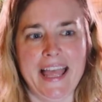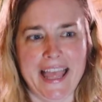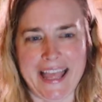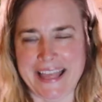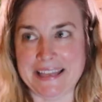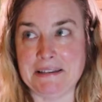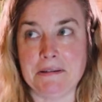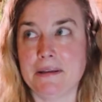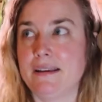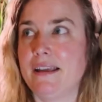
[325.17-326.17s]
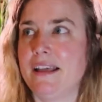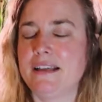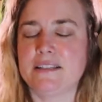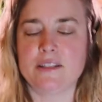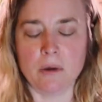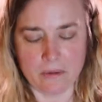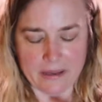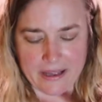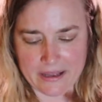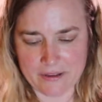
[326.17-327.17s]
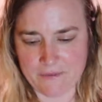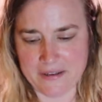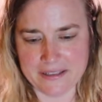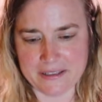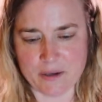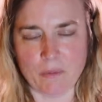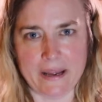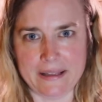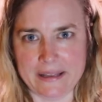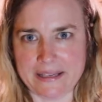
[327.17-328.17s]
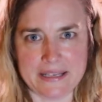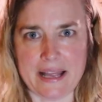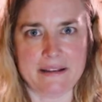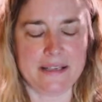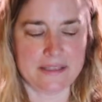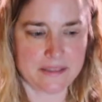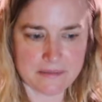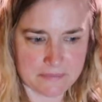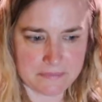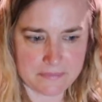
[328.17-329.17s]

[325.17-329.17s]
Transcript: And so I feel in a way like it's